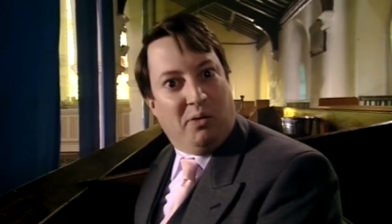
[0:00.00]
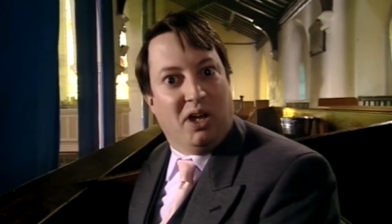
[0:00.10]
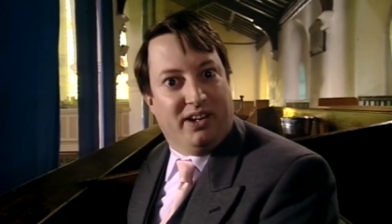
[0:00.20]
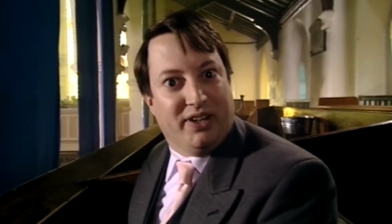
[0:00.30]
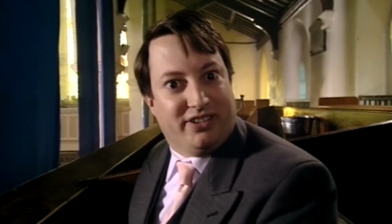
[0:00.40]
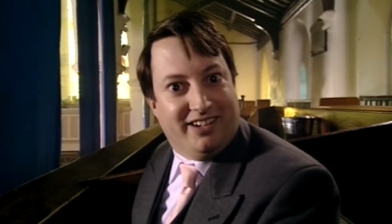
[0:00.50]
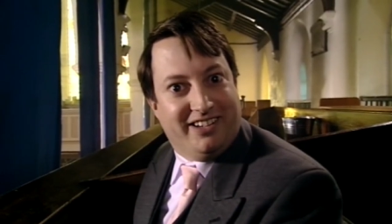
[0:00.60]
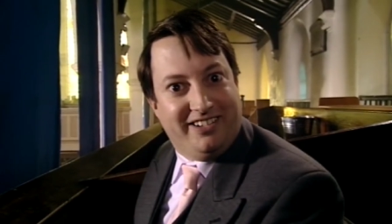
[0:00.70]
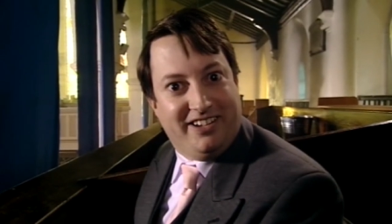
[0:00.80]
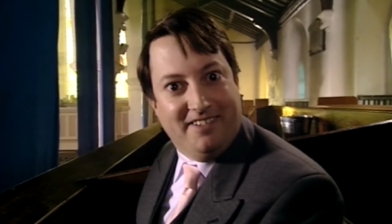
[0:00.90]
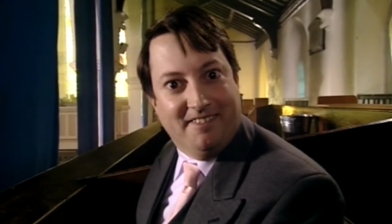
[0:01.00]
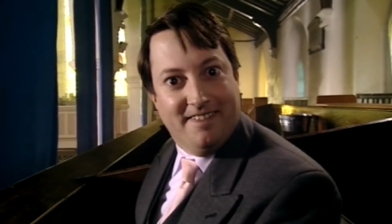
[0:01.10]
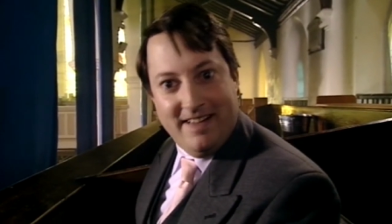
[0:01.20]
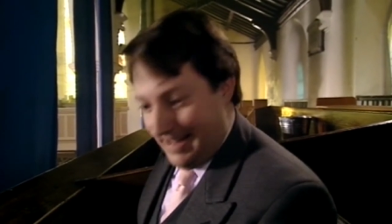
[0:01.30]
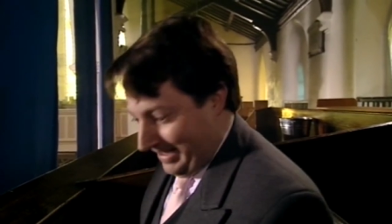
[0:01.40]
I'm kind of excited too.
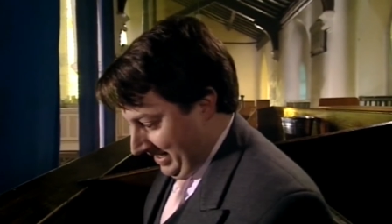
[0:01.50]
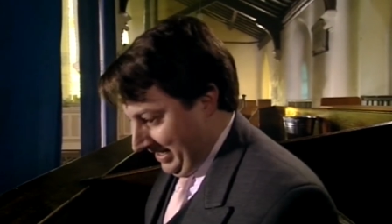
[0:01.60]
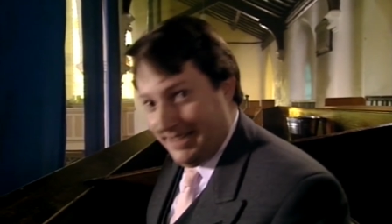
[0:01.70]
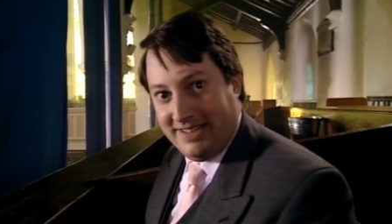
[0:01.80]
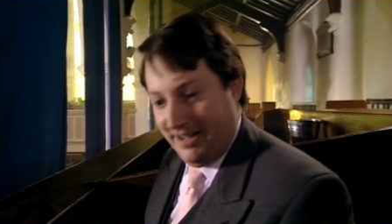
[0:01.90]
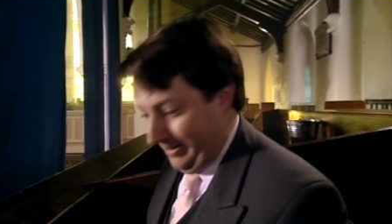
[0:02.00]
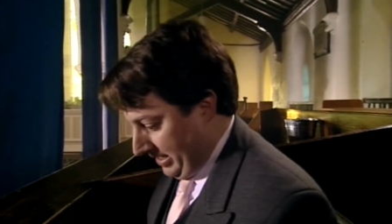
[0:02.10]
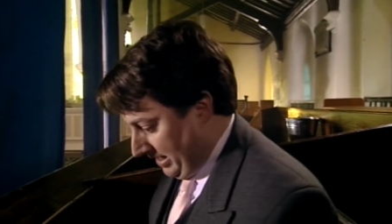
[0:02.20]
So.